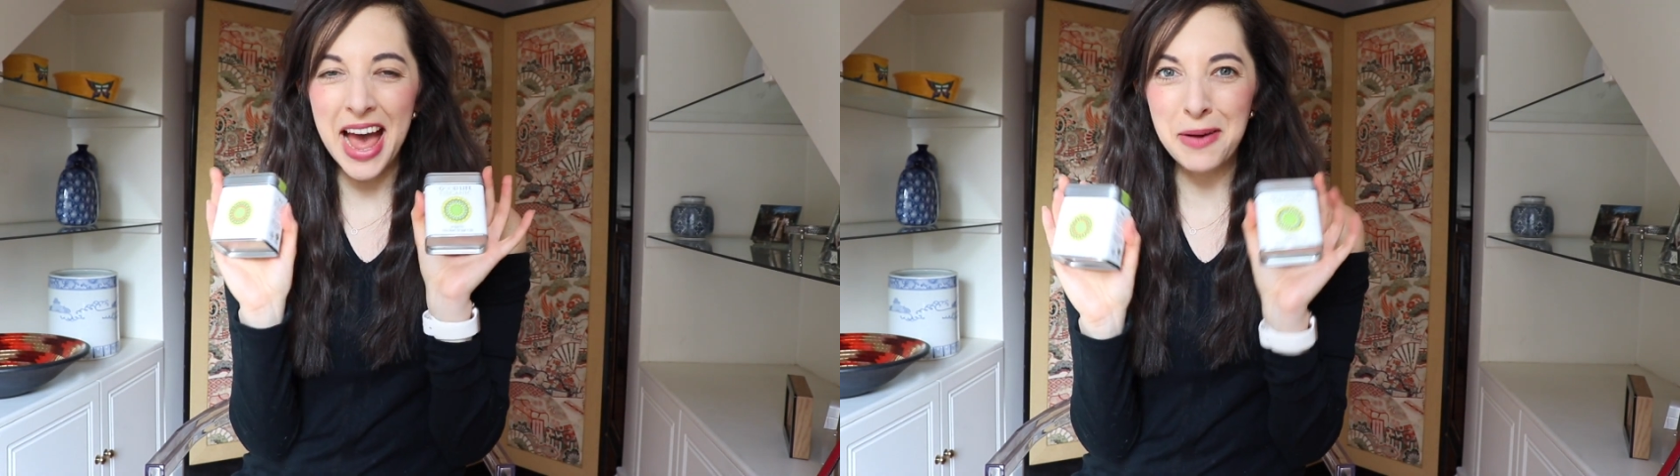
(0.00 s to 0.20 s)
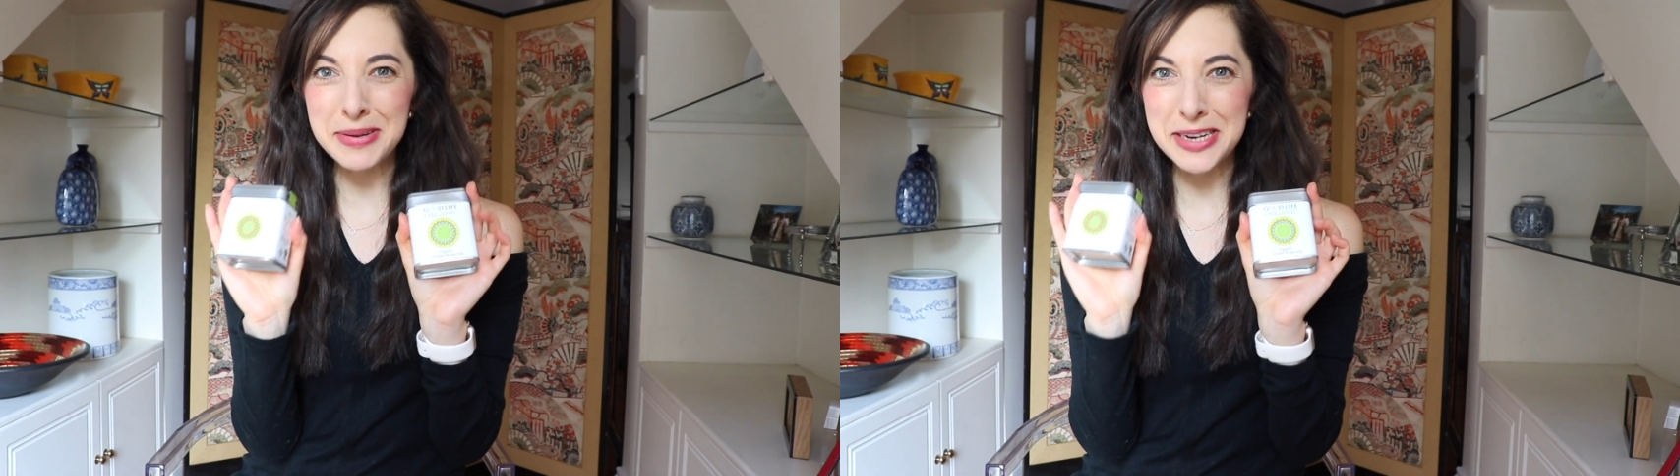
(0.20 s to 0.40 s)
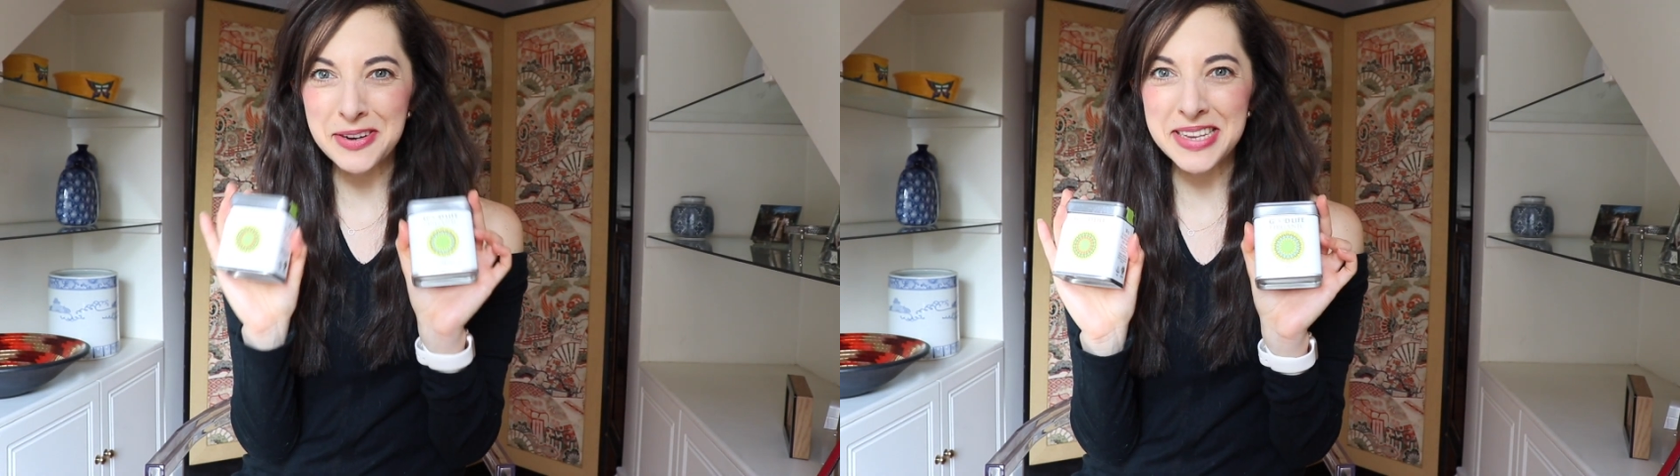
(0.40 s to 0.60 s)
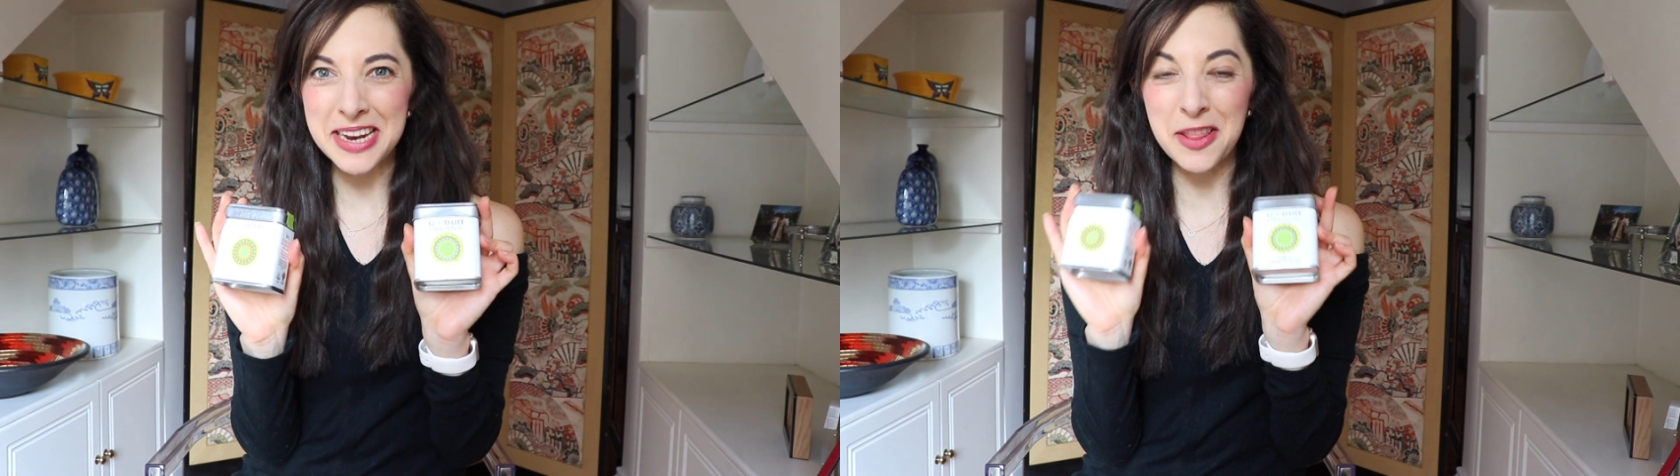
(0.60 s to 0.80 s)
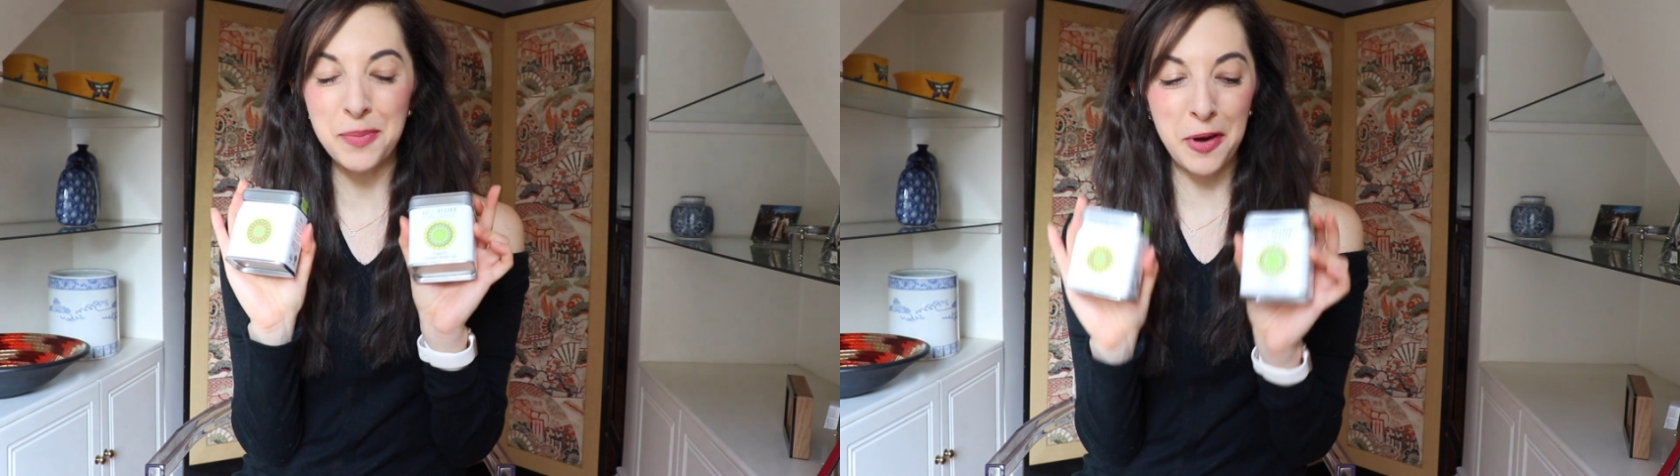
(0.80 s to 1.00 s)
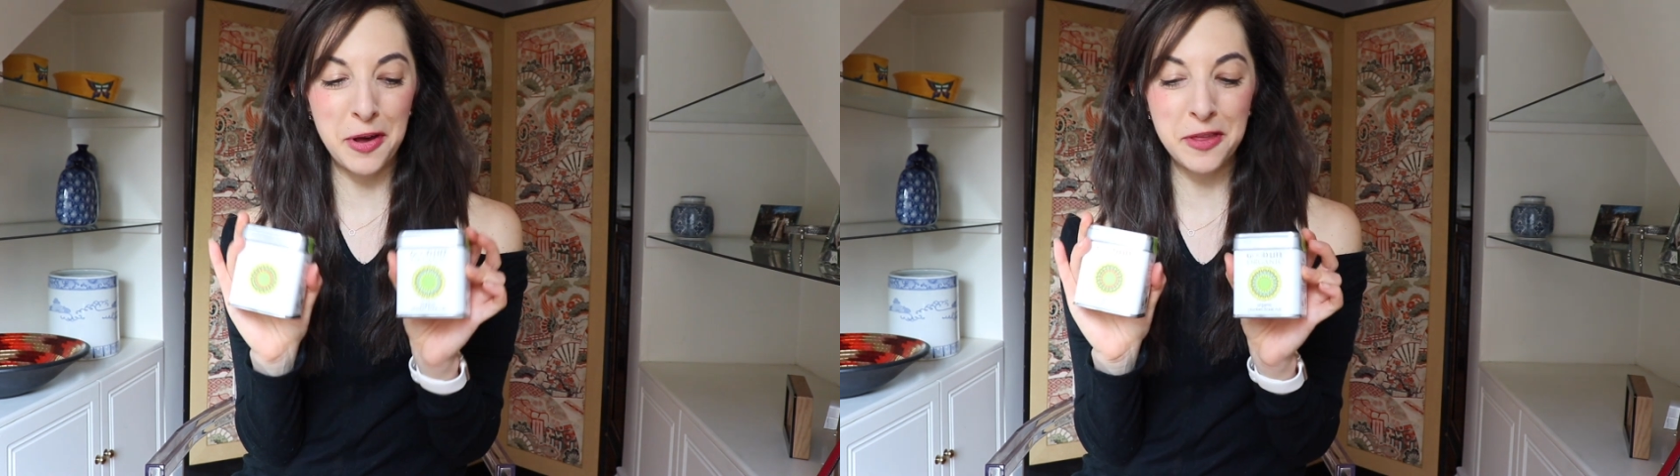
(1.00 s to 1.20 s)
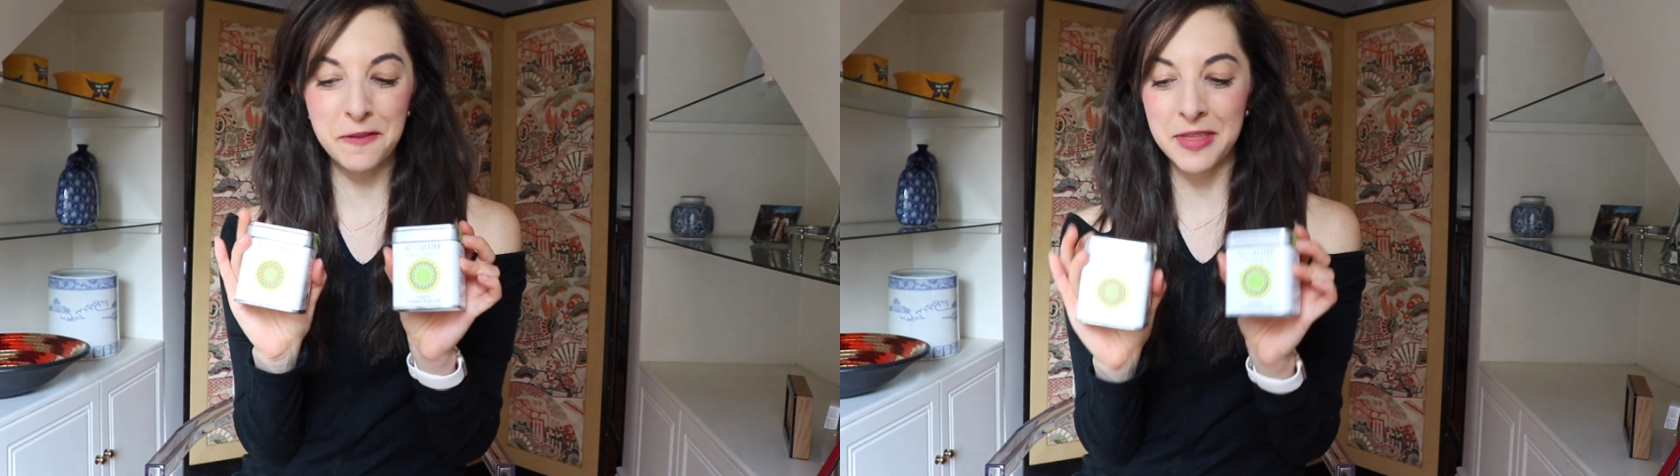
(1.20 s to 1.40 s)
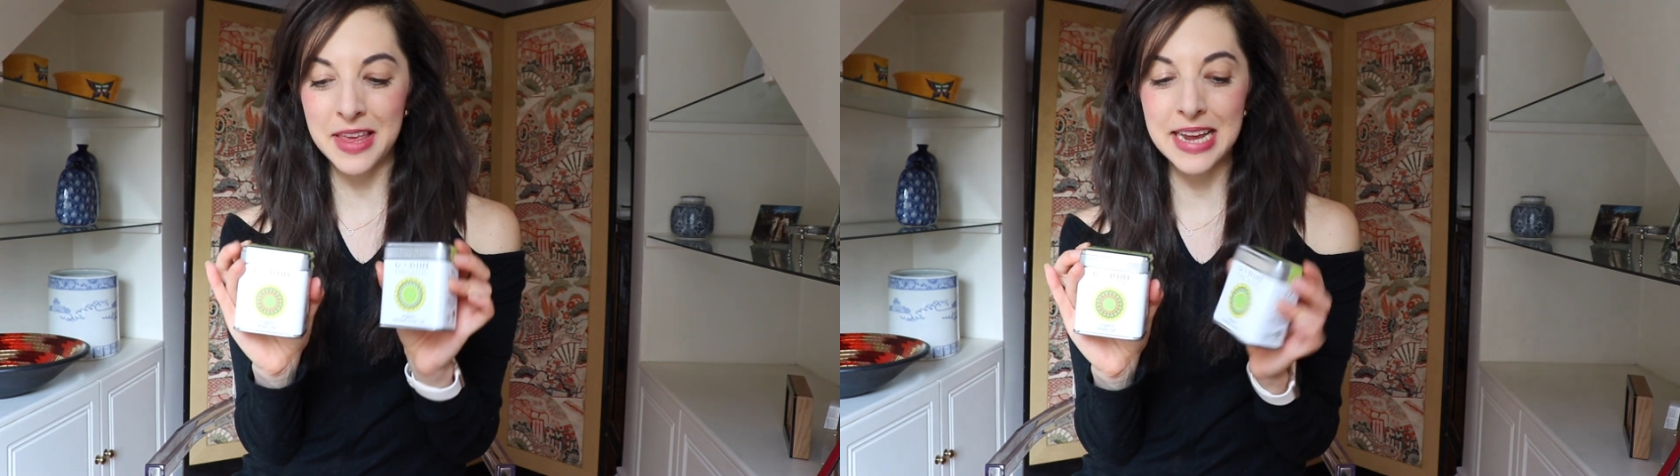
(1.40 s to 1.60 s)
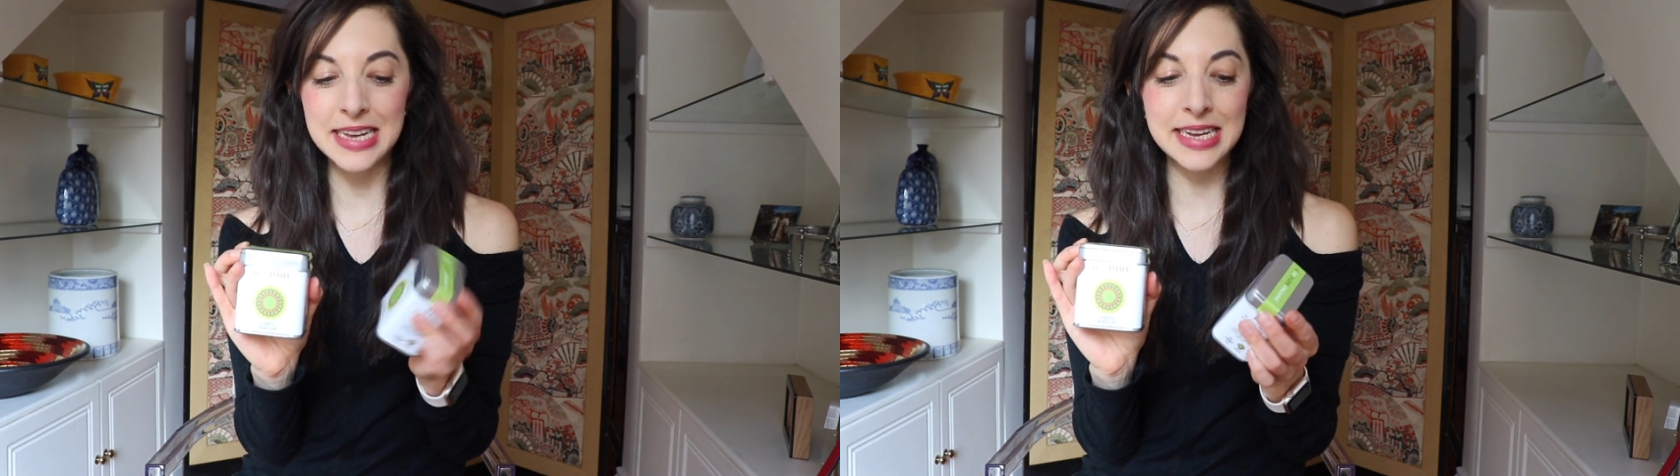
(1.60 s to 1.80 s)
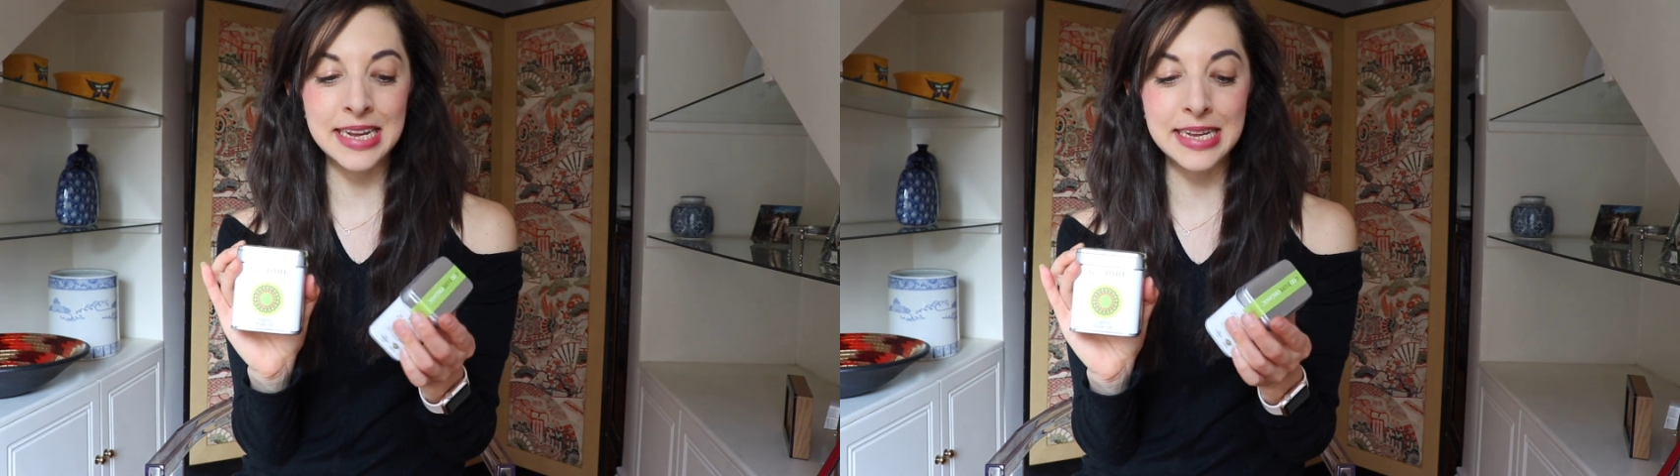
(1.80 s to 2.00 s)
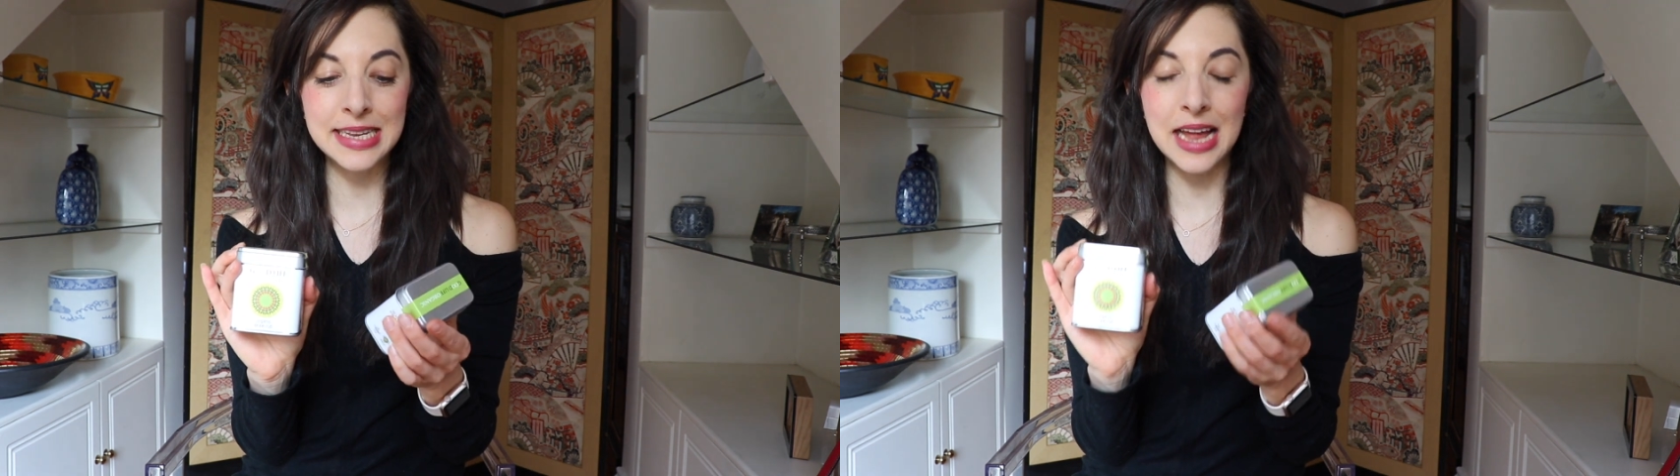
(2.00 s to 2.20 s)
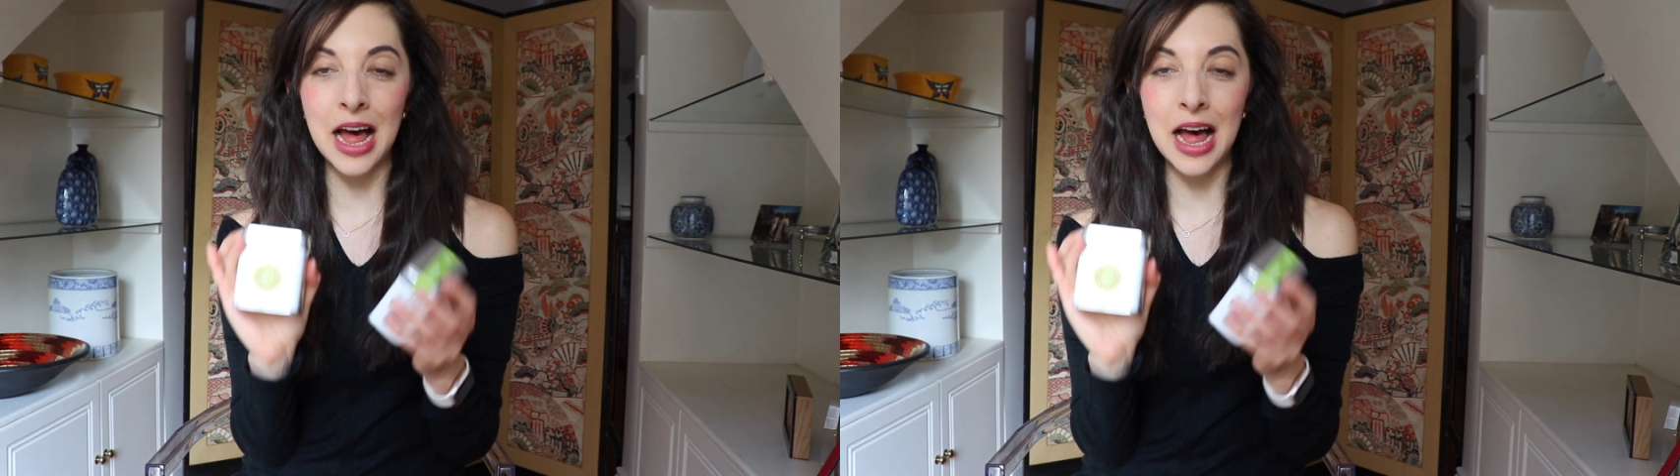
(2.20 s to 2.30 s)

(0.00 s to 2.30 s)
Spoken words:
I was interested in the both of these is